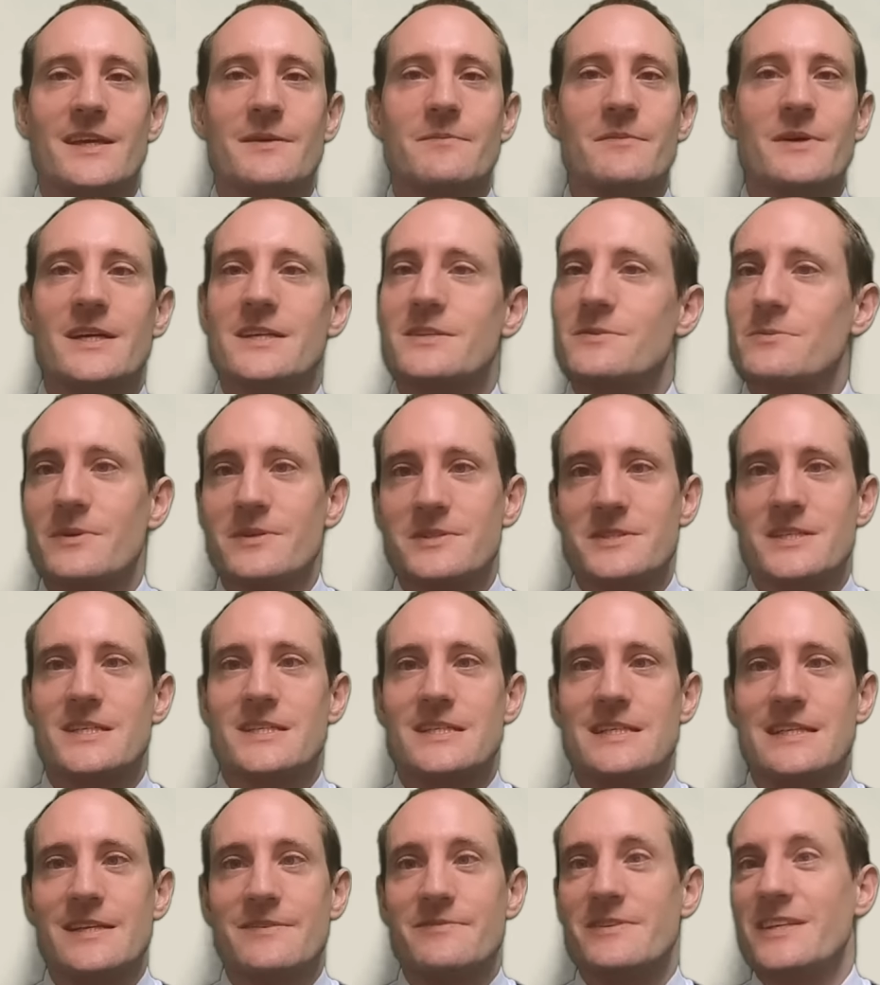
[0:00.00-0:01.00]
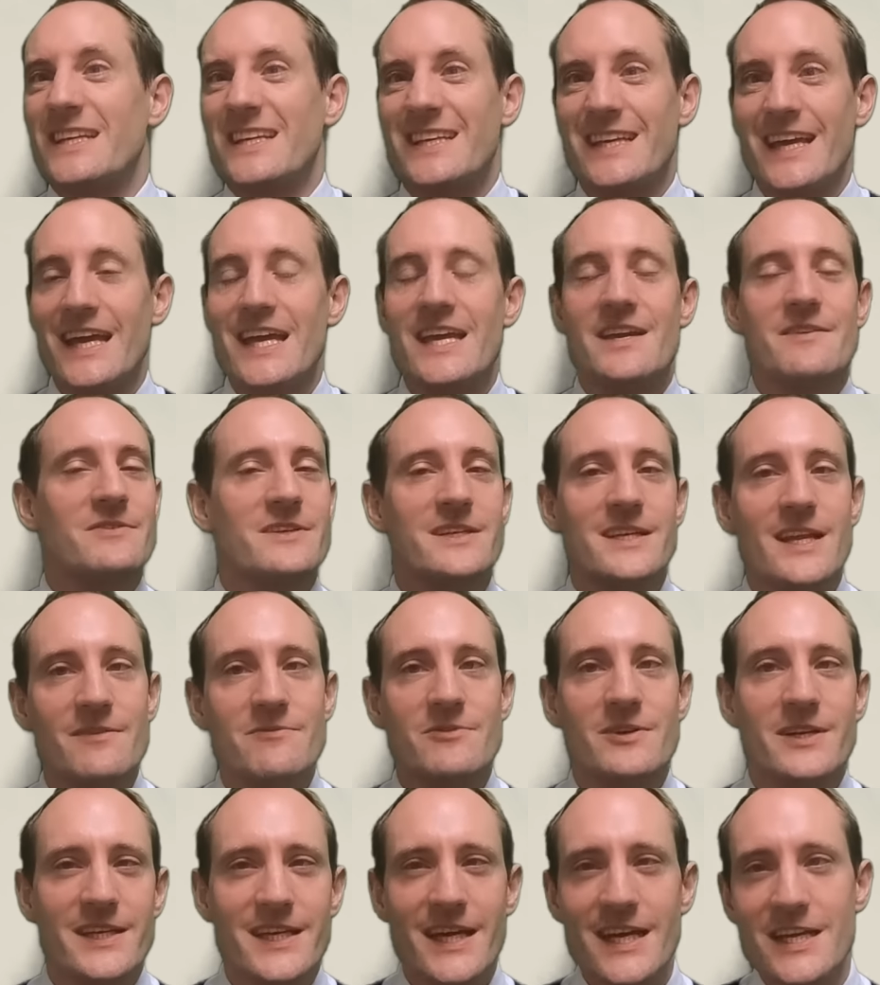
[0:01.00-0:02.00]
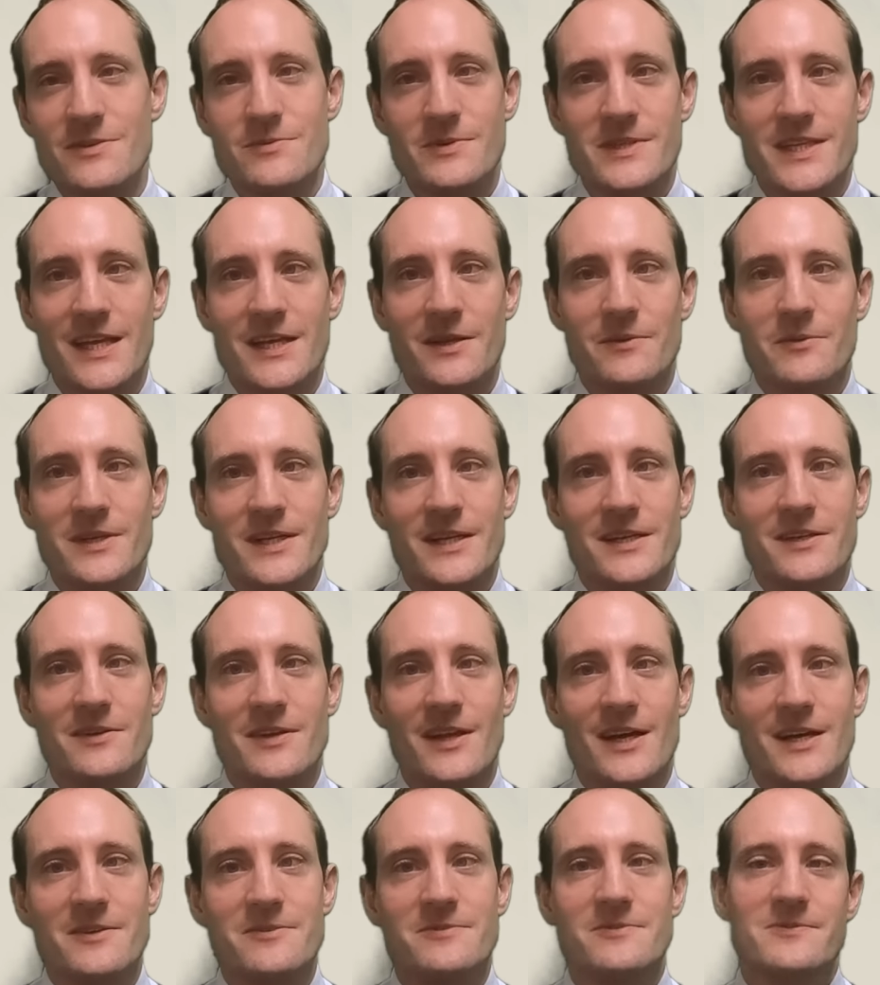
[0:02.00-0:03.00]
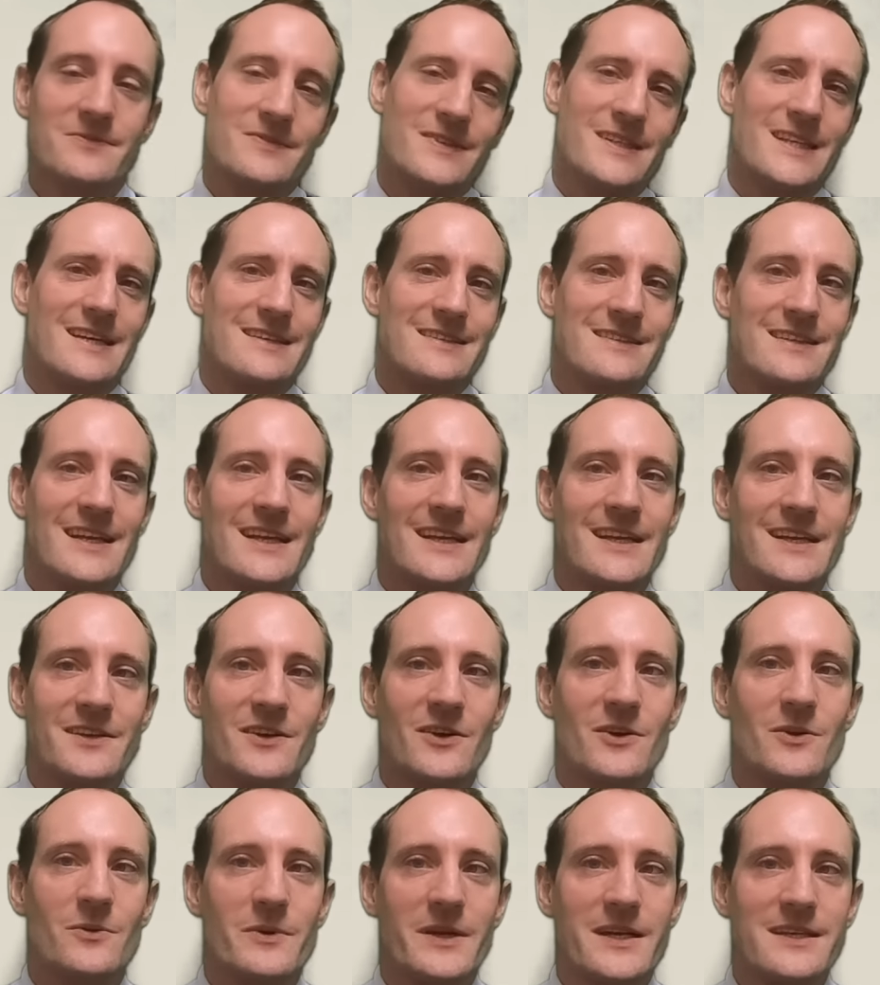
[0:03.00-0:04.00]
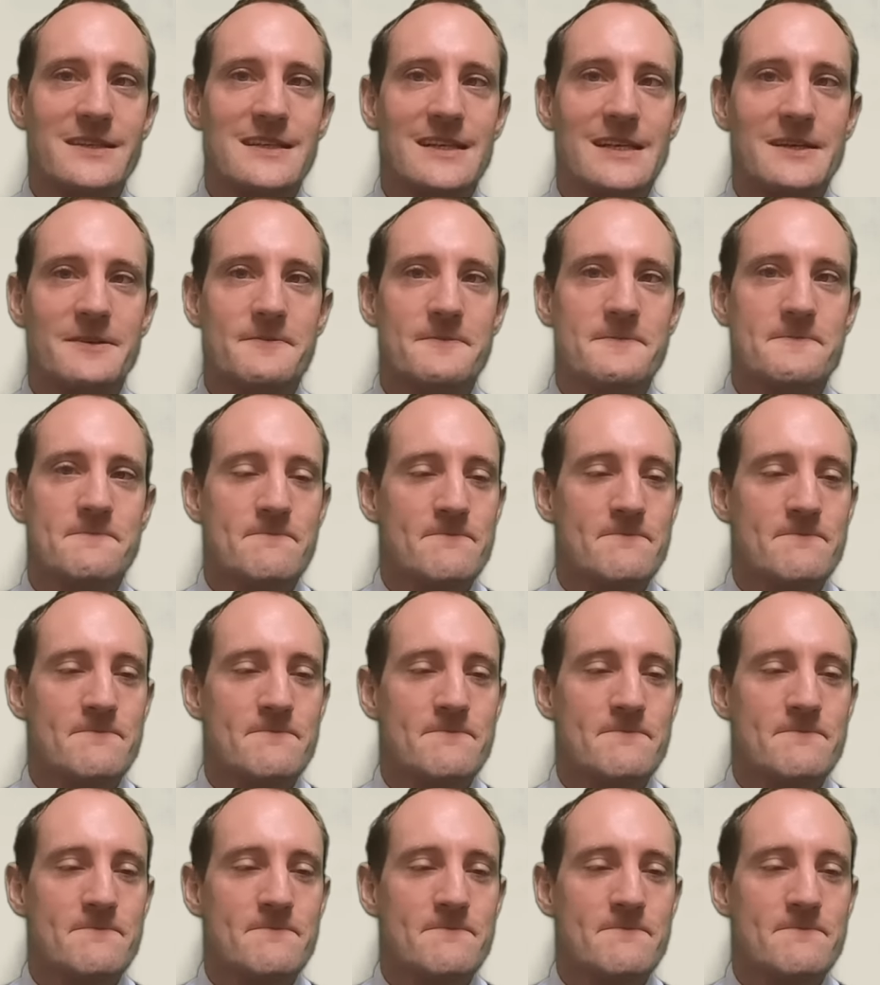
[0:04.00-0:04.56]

you might as well just live in a cave and never engage with anyone in your life. And that's clearly not a way to live.